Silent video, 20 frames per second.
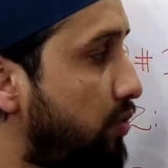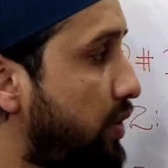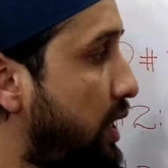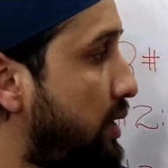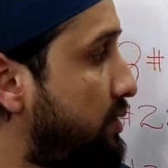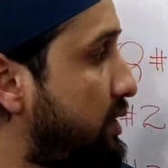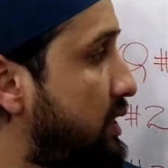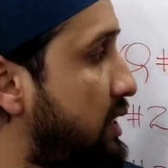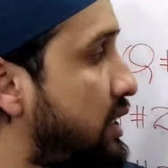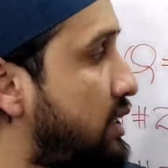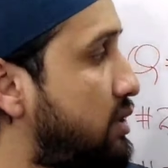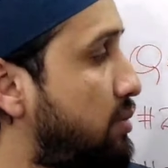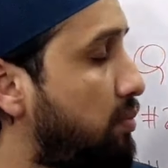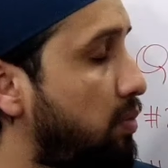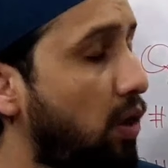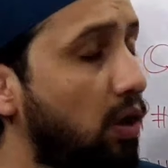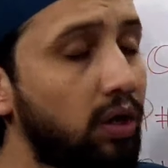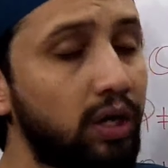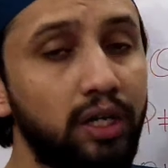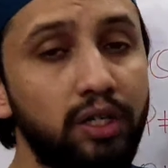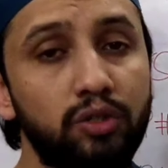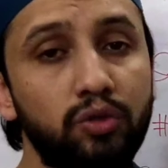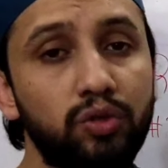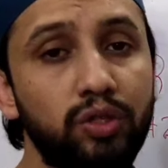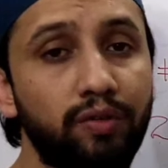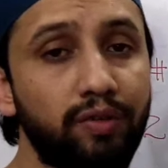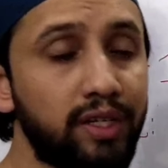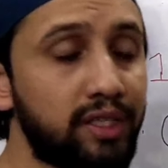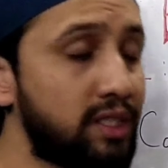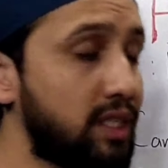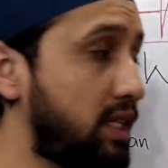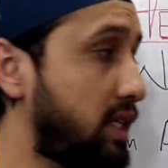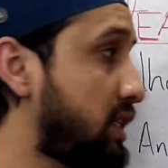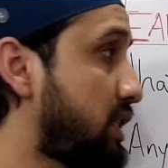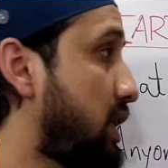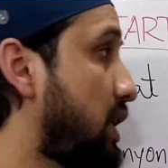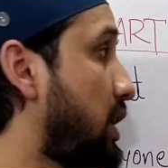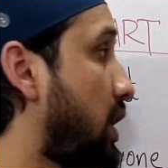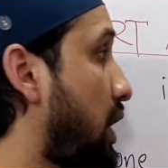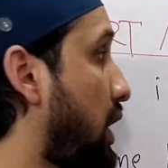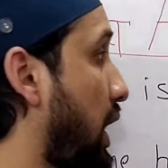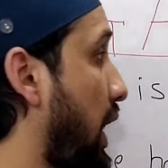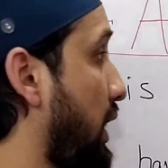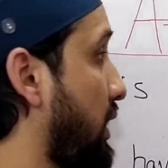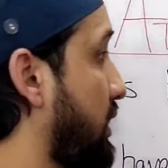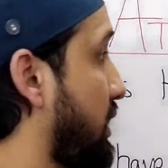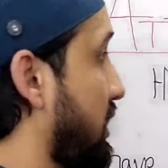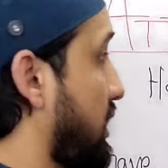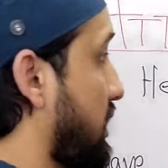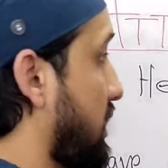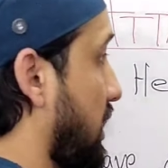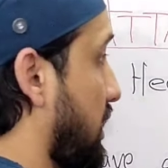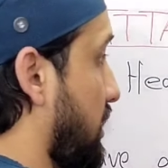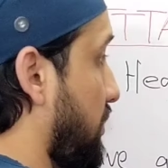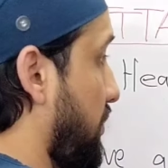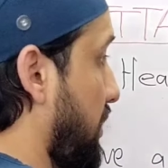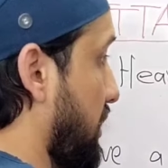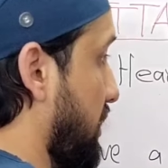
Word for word: So whenever there is a blockage to the vessels, like these are the